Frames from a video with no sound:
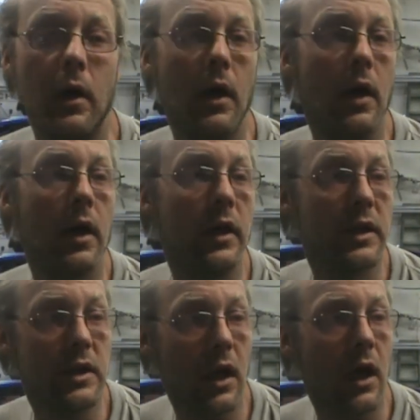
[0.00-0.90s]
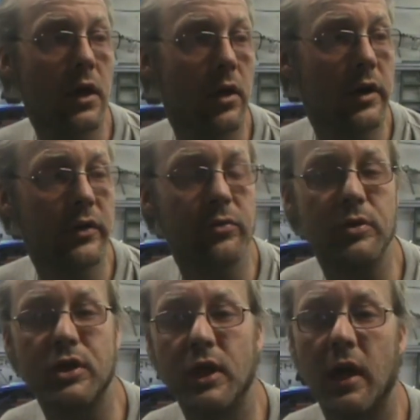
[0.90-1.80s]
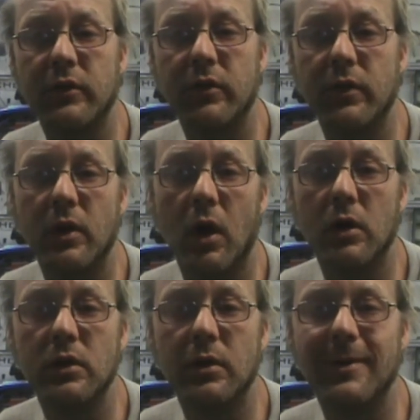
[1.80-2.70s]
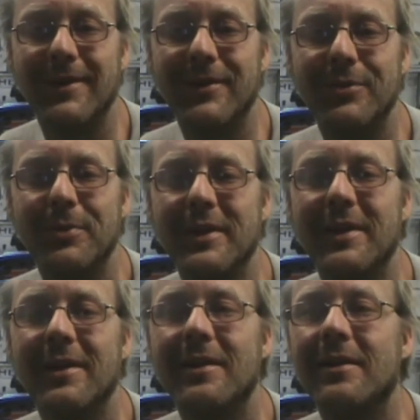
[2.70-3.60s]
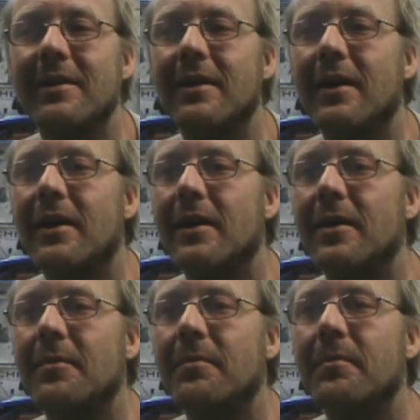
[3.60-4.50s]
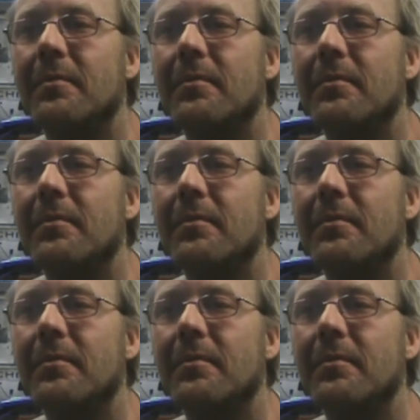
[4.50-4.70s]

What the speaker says: Any luck, I'll get some shots of the garden going in this weekend. I'm